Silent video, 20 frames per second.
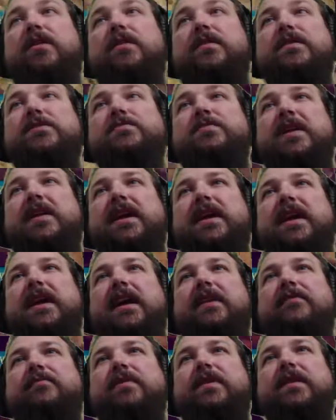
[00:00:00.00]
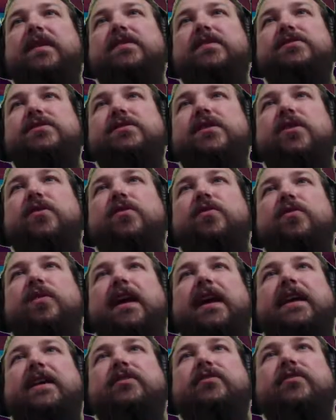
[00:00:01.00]
There's plant life, but there's no,
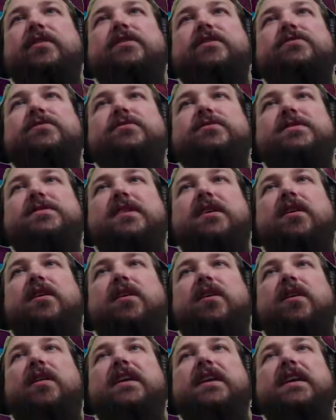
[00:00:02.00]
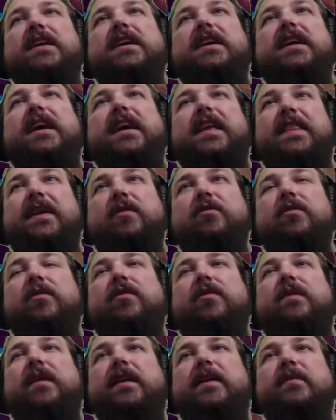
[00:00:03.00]
like, creatures at all. And it
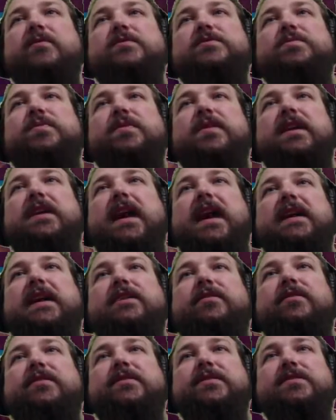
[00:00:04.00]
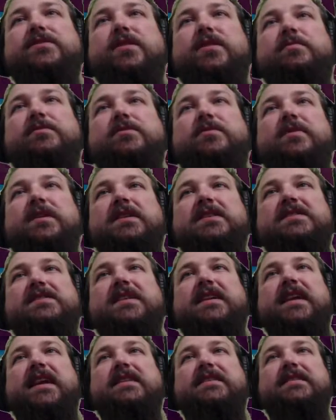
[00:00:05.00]
was a pretty accurate description when it
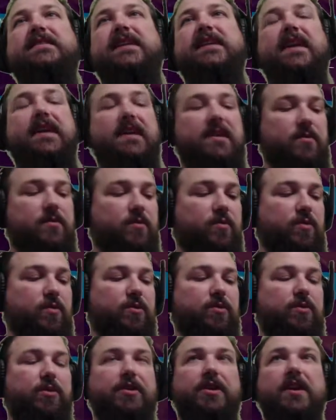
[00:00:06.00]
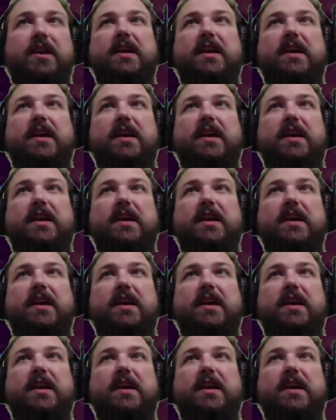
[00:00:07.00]
said a dead world.